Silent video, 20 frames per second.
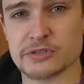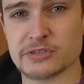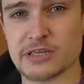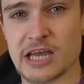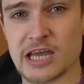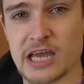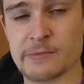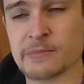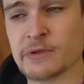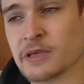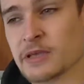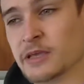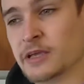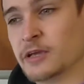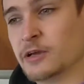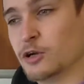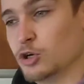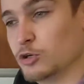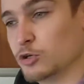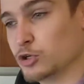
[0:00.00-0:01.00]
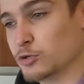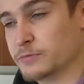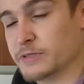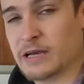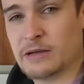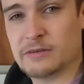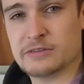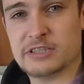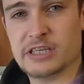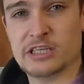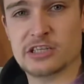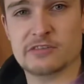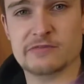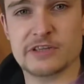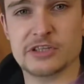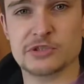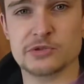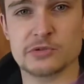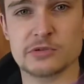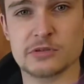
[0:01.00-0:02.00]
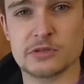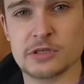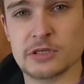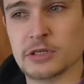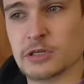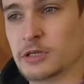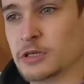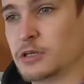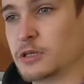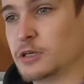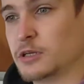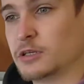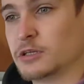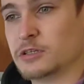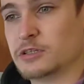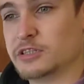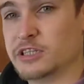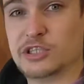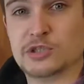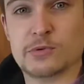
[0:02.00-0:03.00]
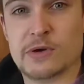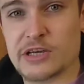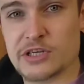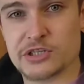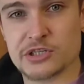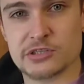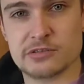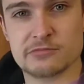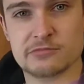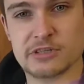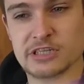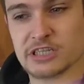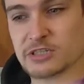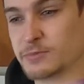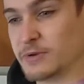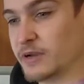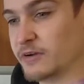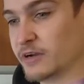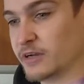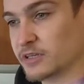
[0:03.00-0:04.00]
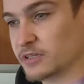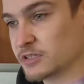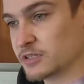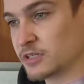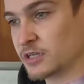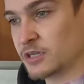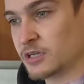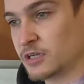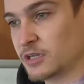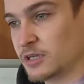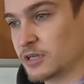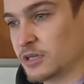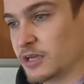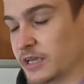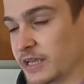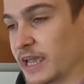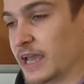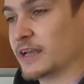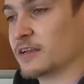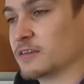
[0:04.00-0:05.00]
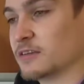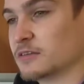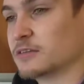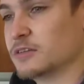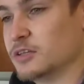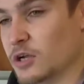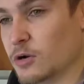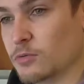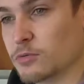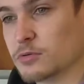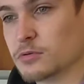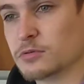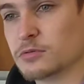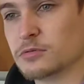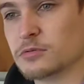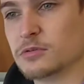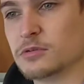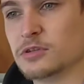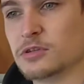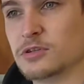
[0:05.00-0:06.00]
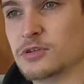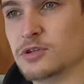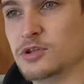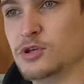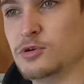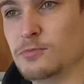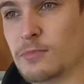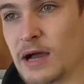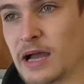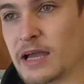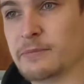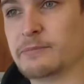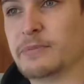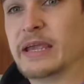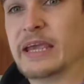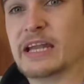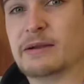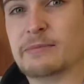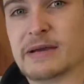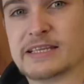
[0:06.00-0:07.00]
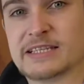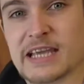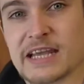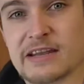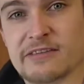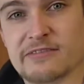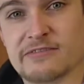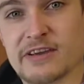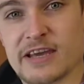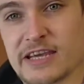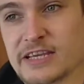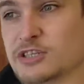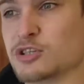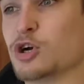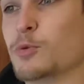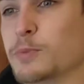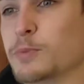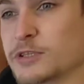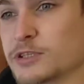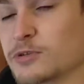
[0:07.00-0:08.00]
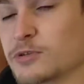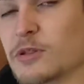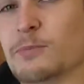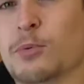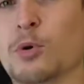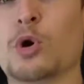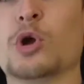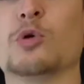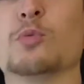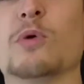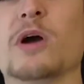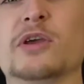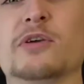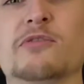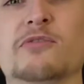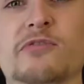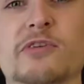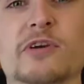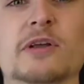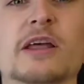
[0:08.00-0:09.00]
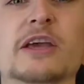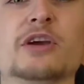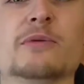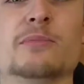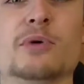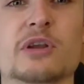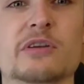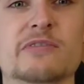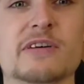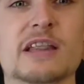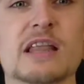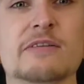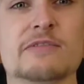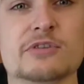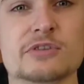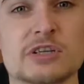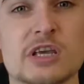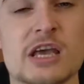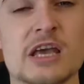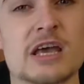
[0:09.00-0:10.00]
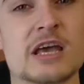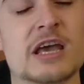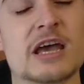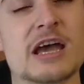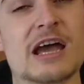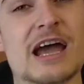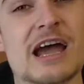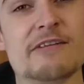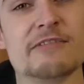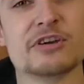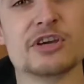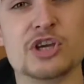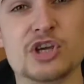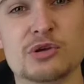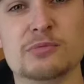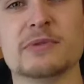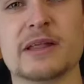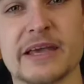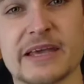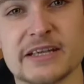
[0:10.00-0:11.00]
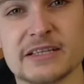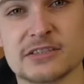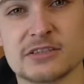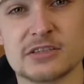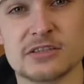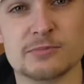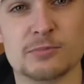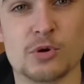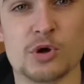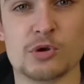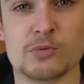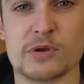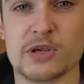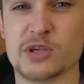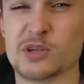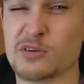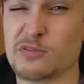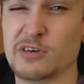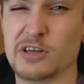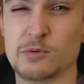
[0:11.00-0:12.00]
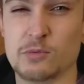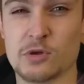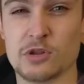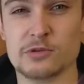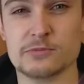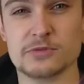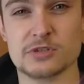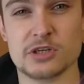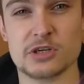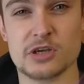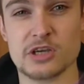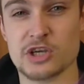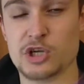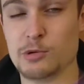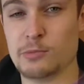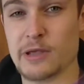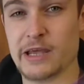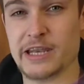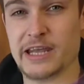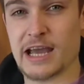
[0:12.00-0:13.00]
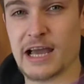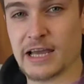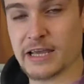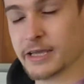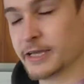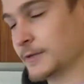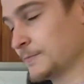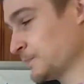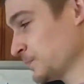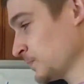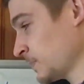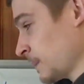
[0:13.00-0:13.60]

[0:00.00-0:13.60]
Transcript: on time. It would come down to individual situation, experience. Again, you know, you might be in a mass gaining phase up until a point where you feel like your body fat levels have accumulated to the point where you don't really want them to accumulate any higher.